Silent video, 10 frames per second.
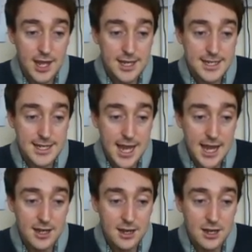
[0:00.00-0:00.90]

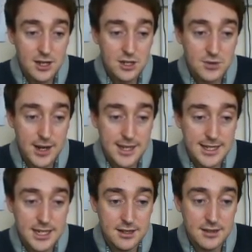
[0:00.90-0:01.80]
10,
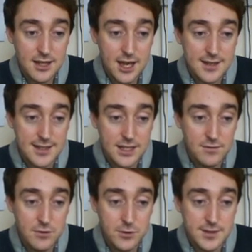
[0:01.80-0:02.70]
20, 30,
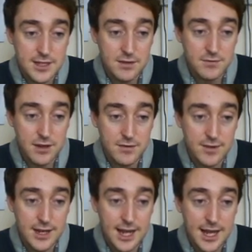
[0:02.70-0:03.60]
40,
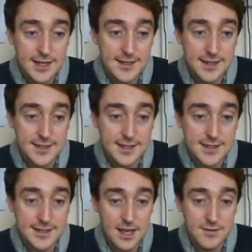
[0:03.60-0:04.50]
50, 60,
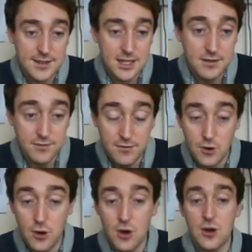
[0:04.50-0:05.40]

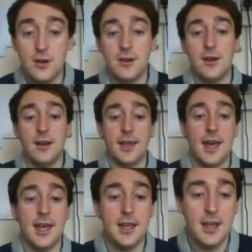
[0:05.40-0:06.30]
74.
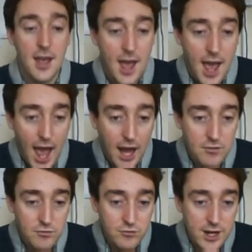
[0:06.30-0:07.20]
Okay.
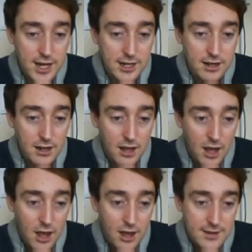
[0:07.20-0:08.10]
And ring
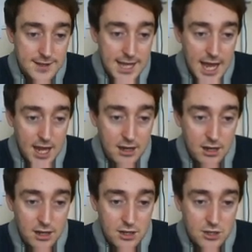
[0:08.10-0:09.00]
10,
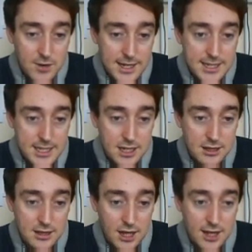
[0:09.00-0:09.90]
20,
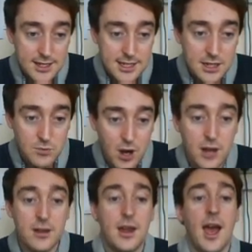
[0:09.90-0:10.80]

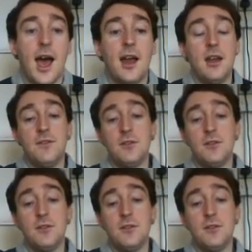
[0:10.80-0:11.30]
31. And if you'll